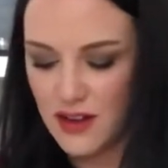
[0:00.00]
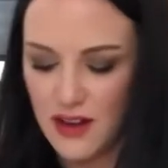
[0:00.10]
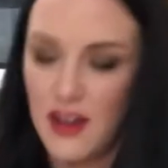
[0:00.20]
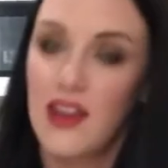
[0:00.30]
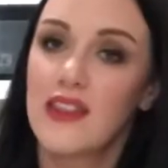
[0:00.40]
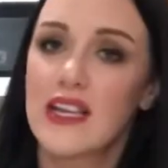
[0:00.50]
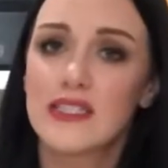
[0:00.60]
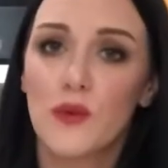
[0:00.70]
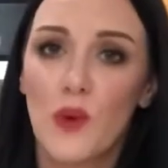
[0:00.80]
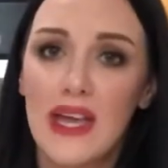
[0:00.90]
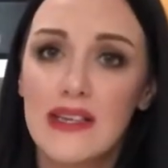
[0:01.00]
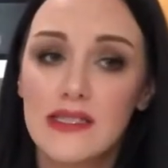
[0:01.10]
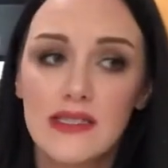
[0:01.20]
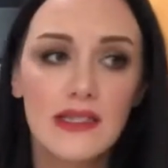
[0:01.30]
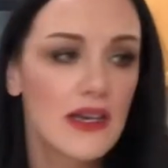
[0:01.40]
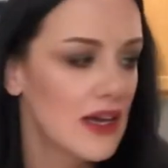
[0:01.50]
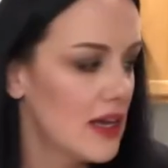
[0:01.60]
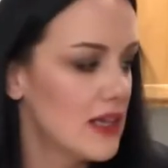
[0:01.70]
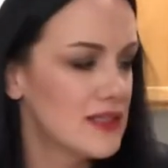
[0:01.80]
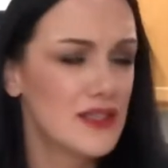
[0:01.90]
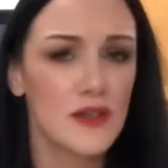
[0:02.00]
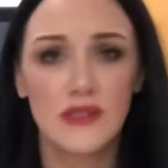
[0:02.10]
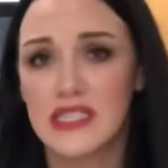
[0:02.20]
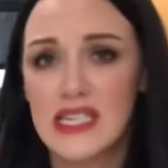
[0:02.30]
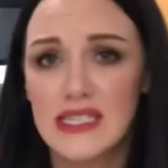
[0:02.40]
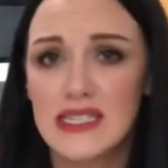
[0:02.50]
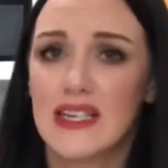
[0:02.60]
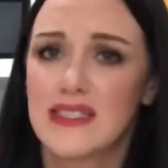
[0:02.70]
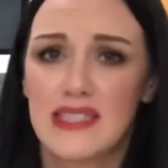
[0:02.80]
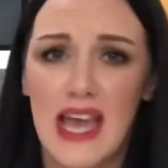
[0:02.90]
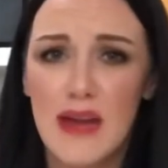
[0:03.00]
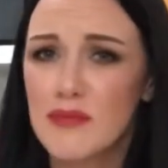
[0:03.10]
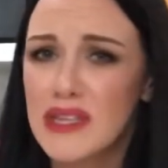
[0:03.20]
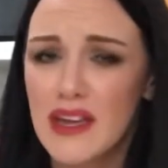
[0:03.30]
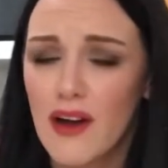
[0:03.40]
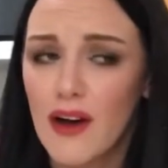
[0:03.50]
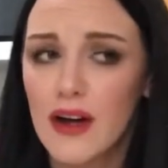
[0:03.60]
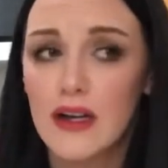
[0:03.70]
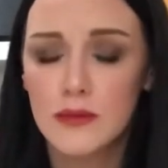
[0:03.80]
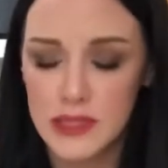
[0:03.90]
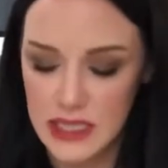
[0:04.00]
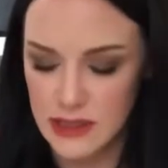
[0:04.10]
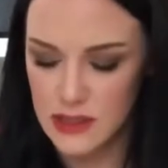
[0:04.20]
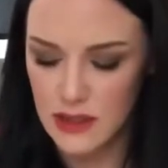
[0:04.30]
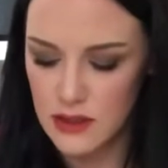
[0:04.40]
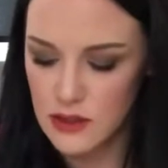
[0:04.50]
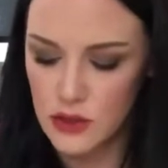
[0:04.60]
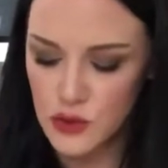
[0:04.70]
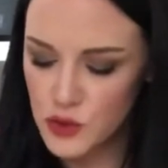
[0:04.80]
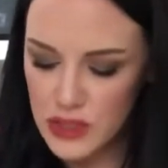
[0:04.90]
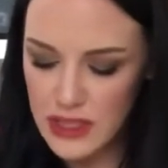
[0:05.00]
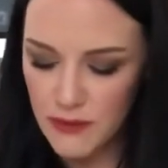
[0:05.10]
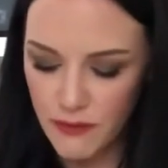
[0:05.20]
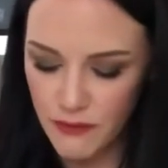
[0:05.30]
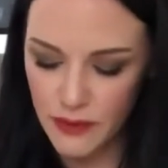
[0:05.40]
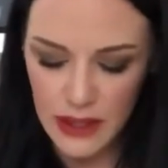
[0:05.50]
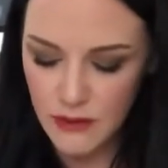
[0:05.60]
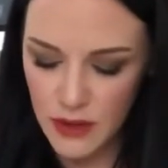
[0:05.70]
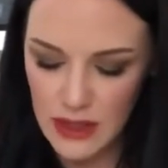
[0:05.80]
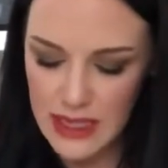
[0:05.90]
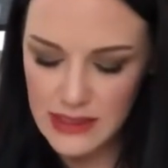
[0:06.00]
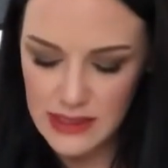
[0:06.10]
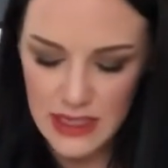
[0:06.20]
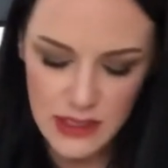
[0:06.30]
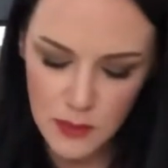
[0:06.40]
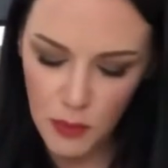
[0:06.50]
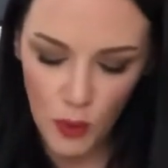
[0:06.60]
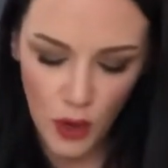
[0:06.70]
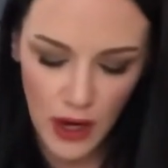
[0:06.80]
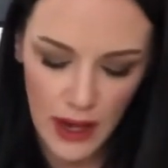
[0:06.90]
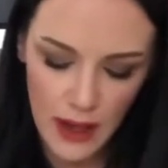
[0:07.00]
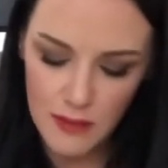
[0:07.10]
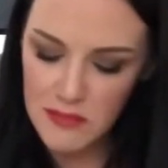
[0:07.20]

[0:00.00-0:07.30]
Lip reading: I think it's a waste, it's useless, it's empty carbs, it's usually flavorless, it's boring.